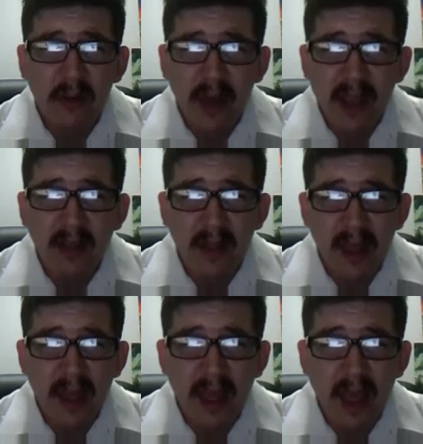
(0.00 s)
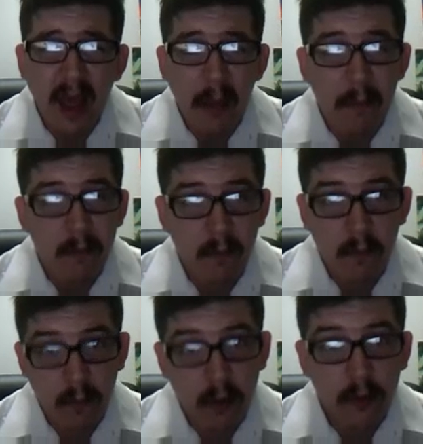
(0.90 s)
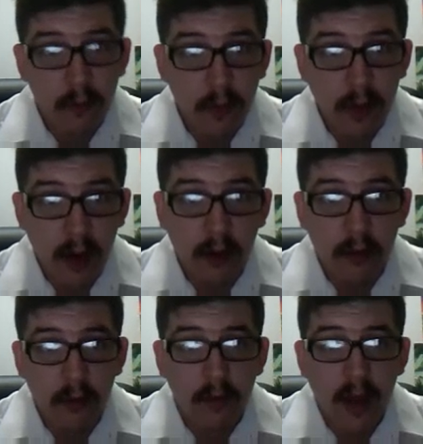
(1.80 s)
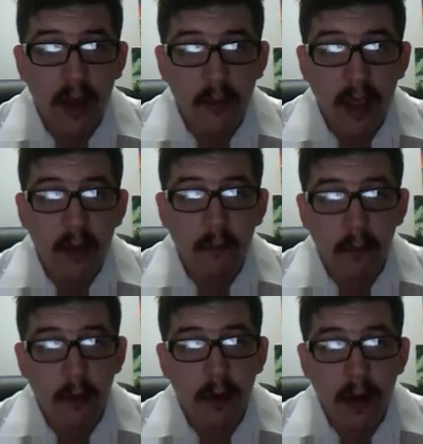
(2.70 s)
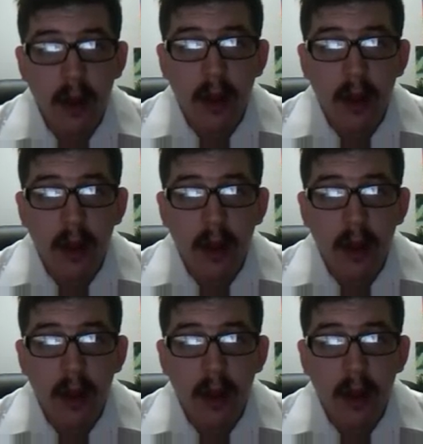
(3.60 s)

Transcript: create the first few characters that I made for